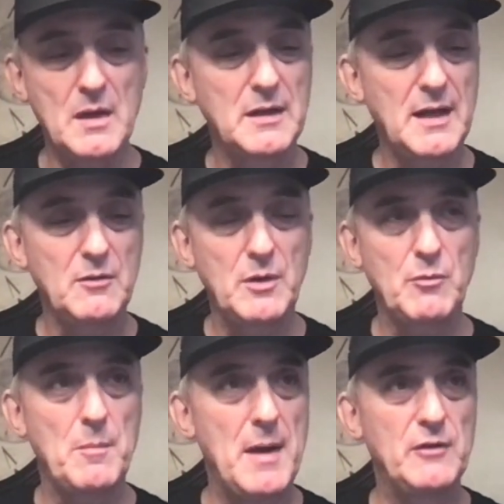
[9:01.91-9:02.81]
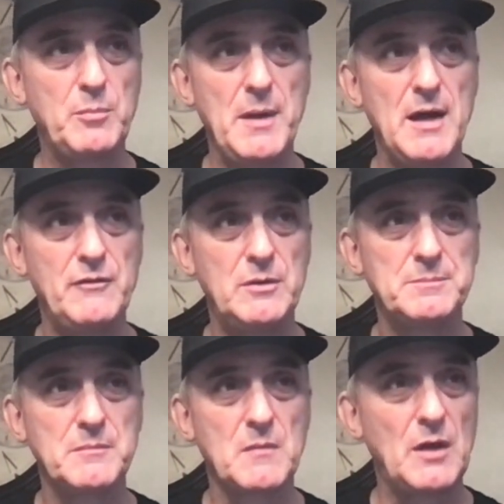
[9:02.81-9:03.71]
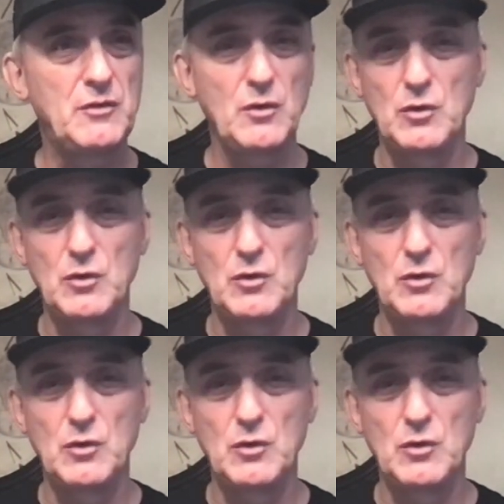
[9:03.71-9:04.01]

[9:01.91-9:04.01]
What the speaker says: of what it reminds me of. It's a little